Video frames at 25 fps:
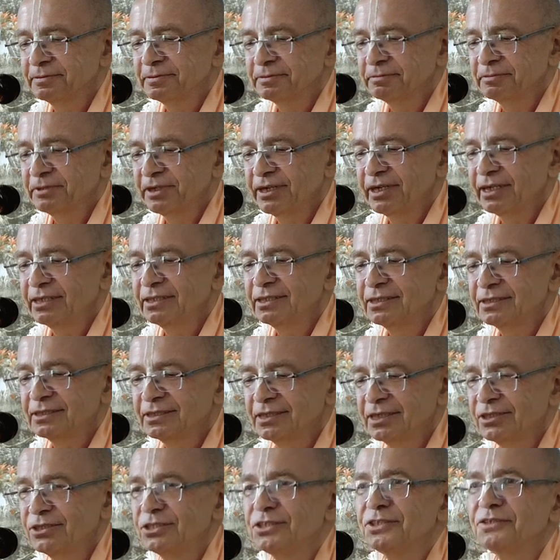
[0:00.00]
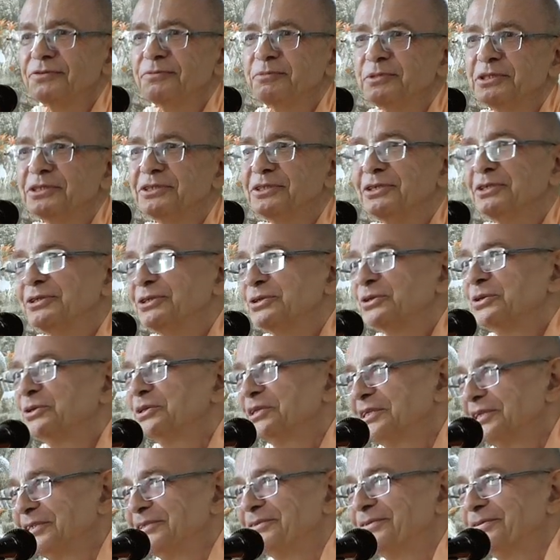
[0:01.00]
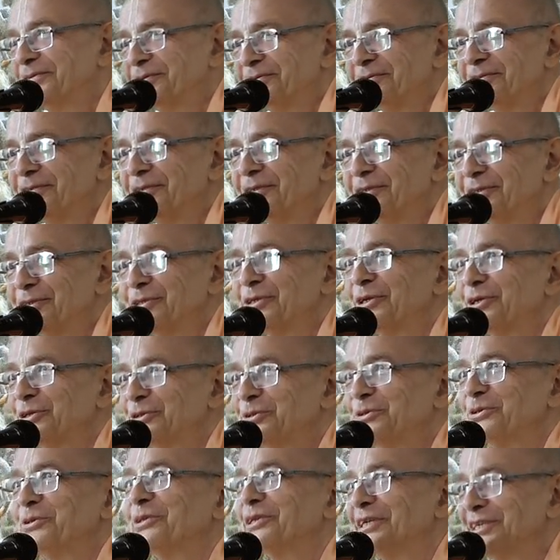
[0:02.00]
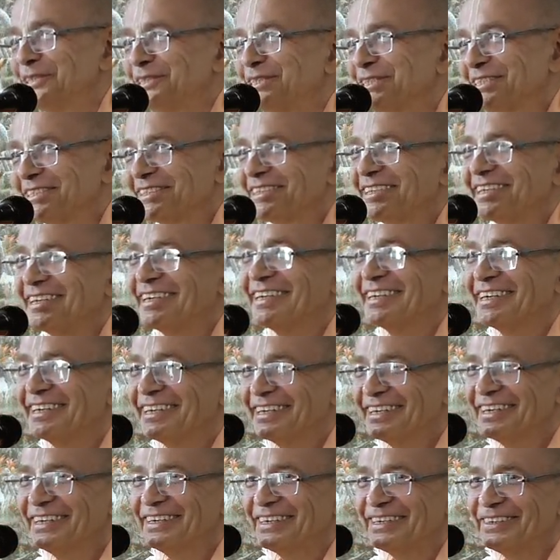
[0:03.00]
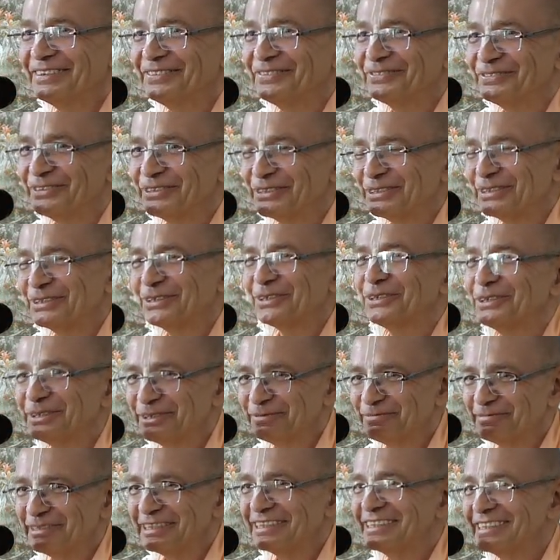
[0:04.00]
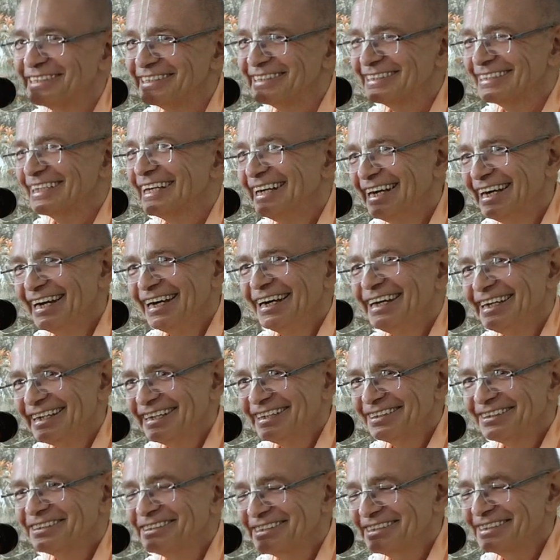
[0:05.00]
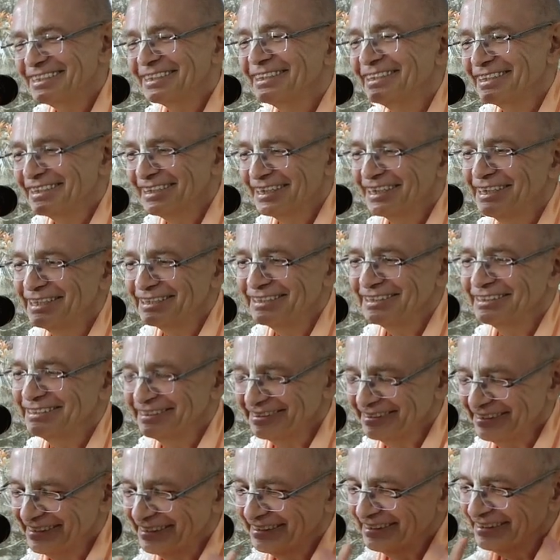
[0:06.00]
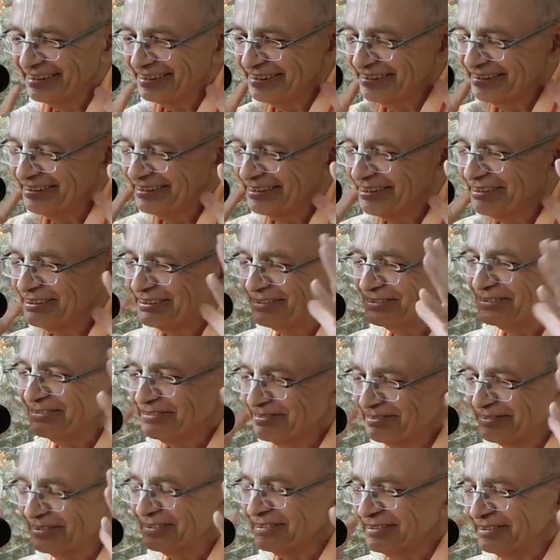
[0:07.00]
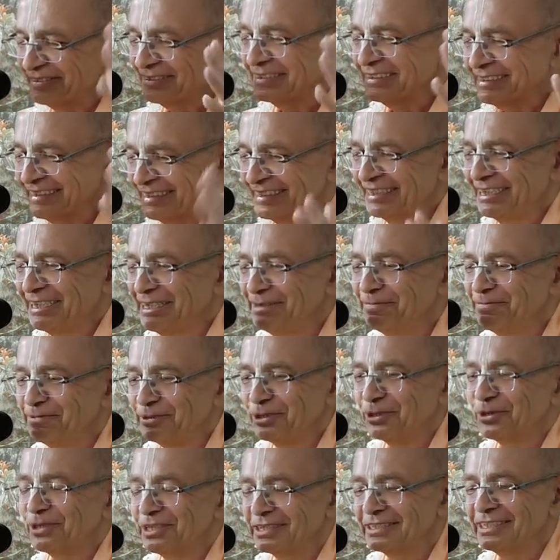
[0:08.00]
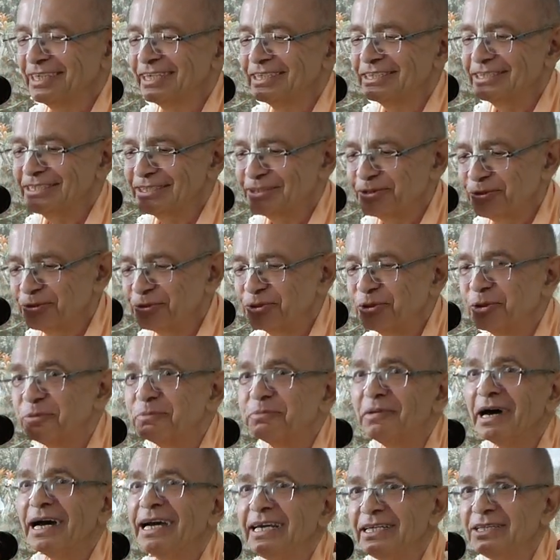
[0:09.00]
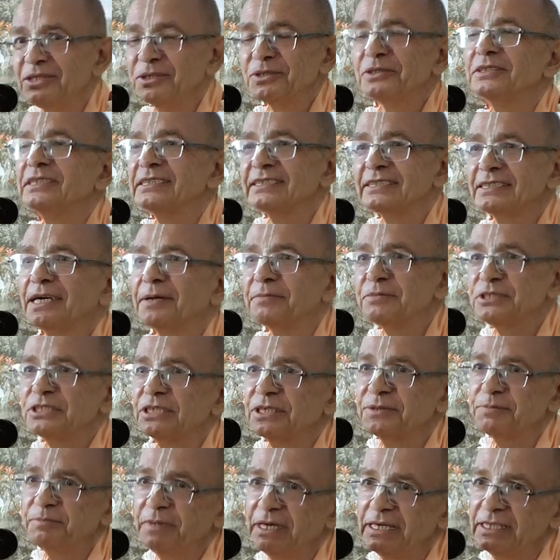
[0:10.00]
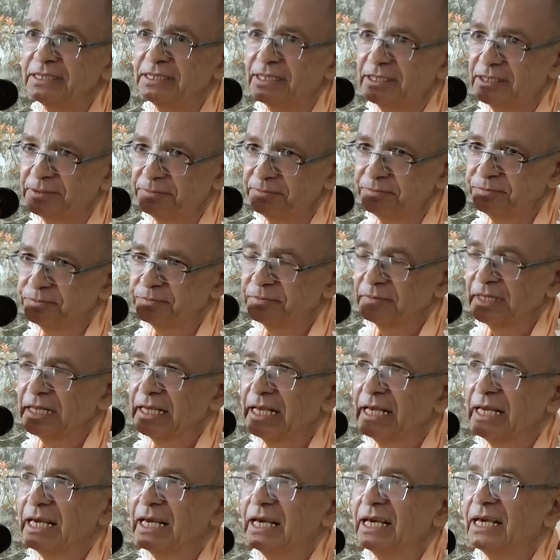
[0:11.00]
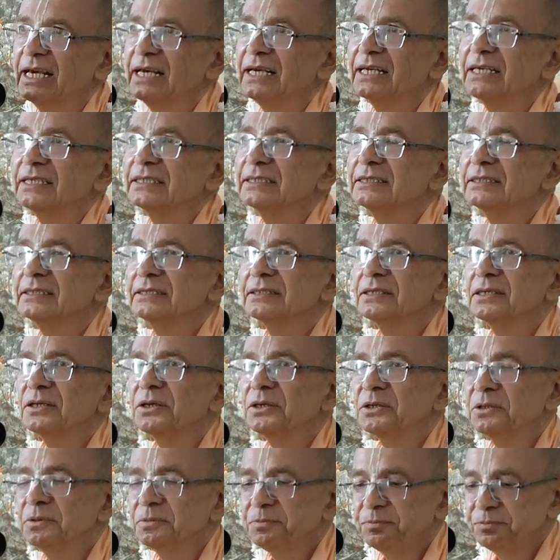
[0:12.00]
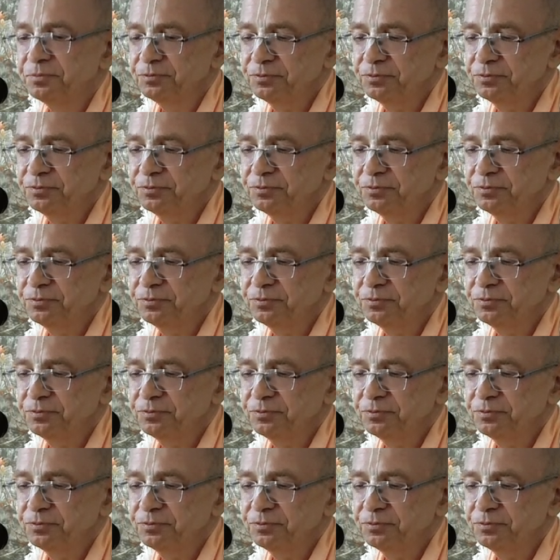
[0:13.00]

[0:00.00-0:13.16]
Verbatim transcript: greatest achievement in your life. Congratulations. If for thirty minutes you still can, uh, you know, keep your attention or your mind on the subject matter. So,